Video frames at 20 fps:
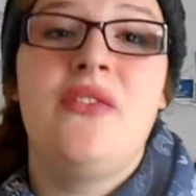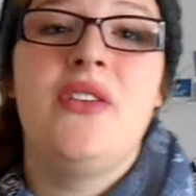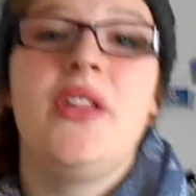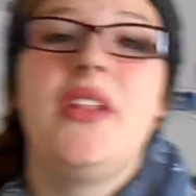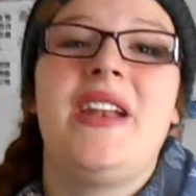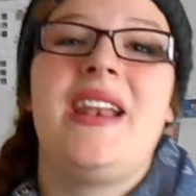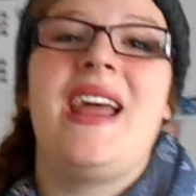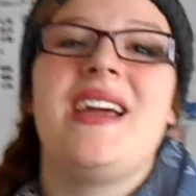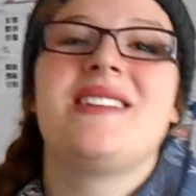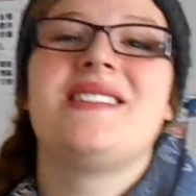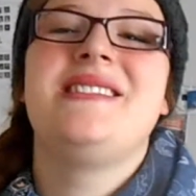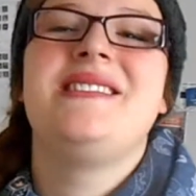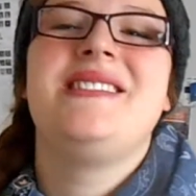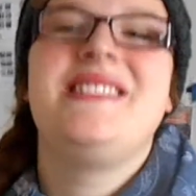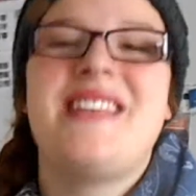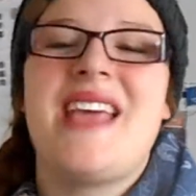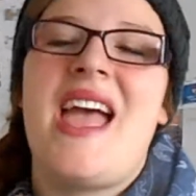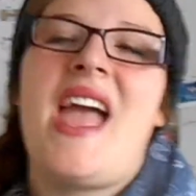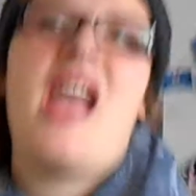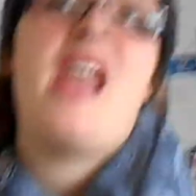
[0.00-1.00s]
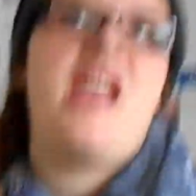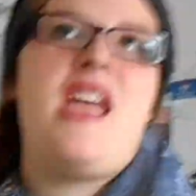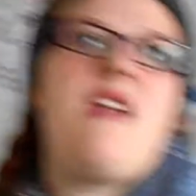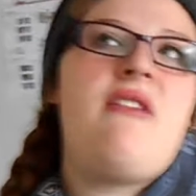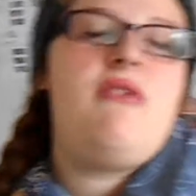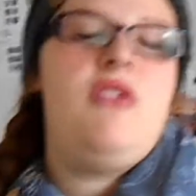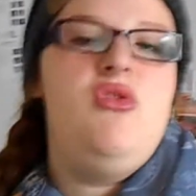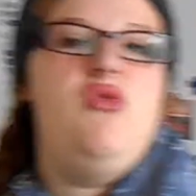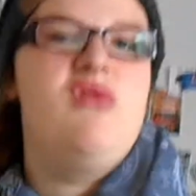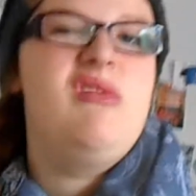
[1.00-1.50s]
for the next day
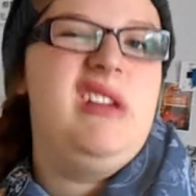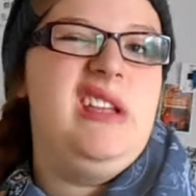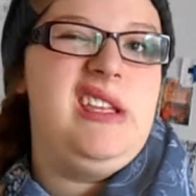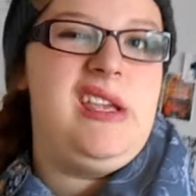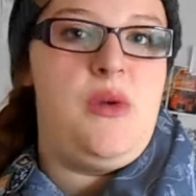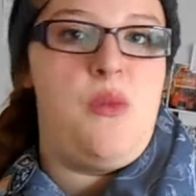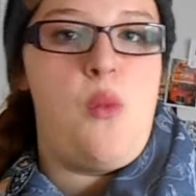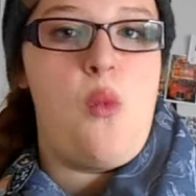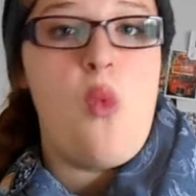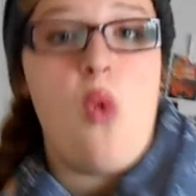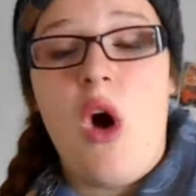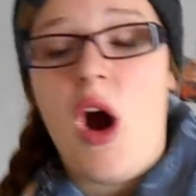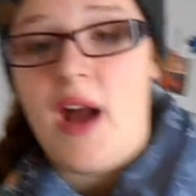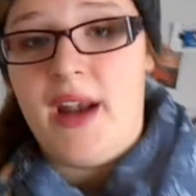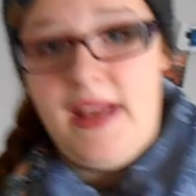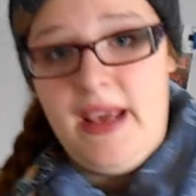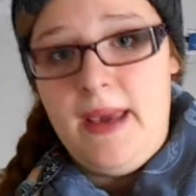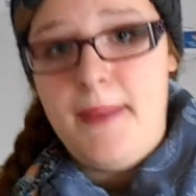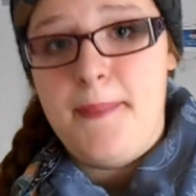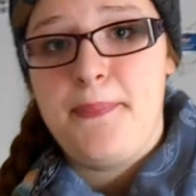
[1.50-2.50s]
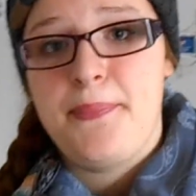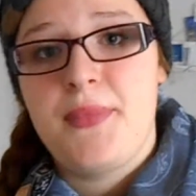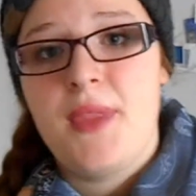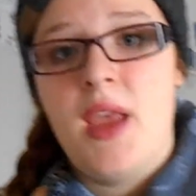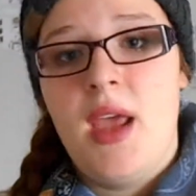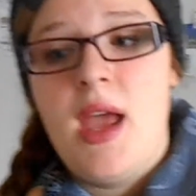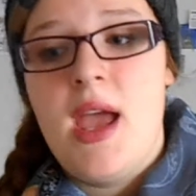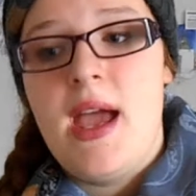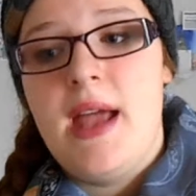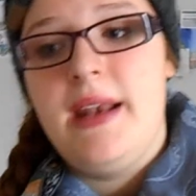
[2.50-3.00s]
if you really want it.
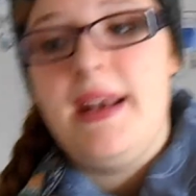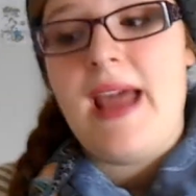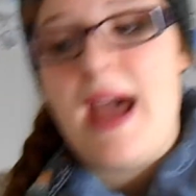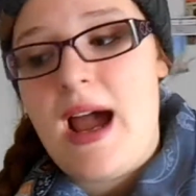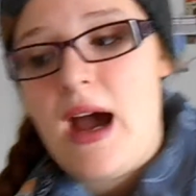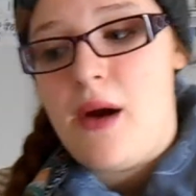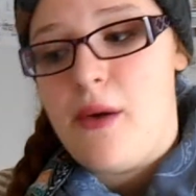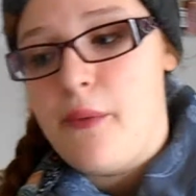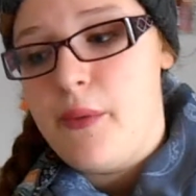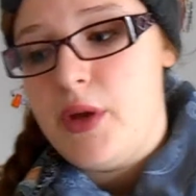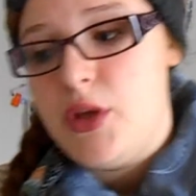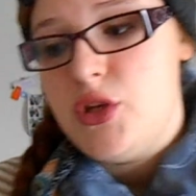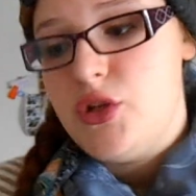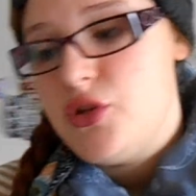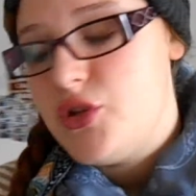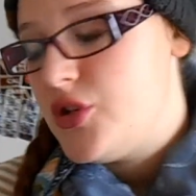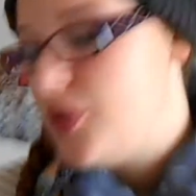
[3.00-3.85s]
Now, you